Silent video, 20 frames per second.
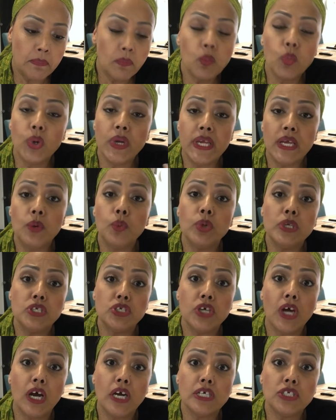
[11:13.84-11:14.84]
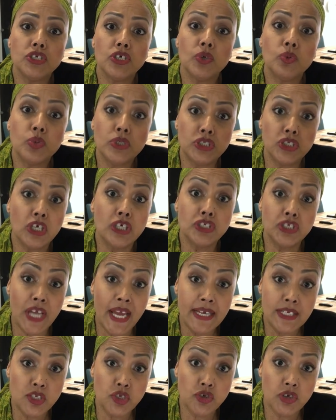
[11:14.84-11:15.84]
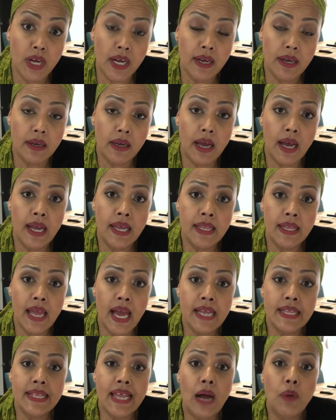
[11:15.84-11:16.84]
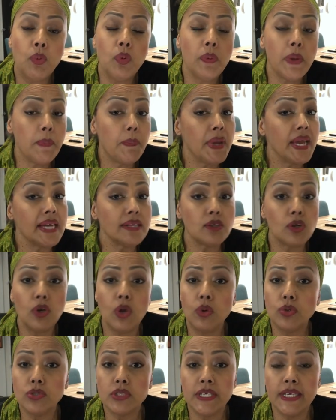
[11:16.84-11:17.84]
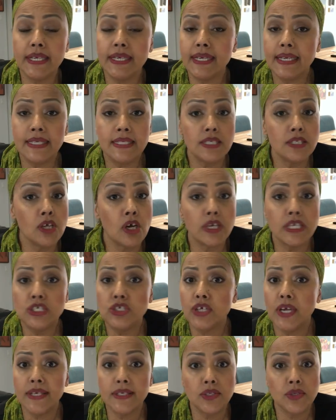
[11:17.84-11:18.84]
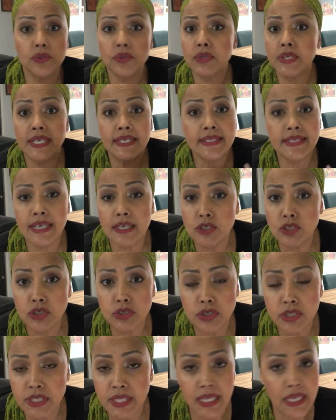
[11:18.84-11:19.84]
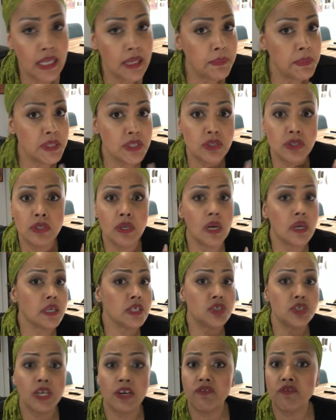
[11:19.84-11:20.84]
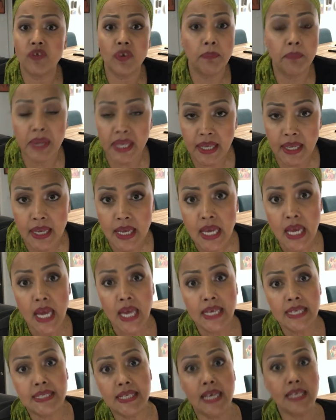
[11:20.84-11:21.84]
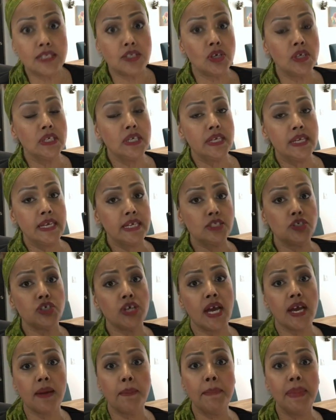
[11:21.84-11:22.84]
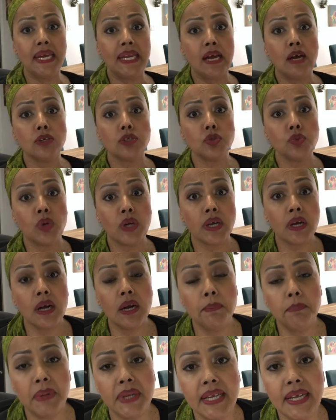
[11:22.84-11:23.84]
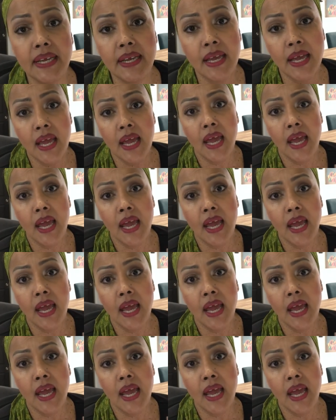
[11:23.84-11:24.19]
we charge extra, and that will be paid at closing. It's not a check to the Excelsior team. It's not a check from me. It's actually a check made out to our company,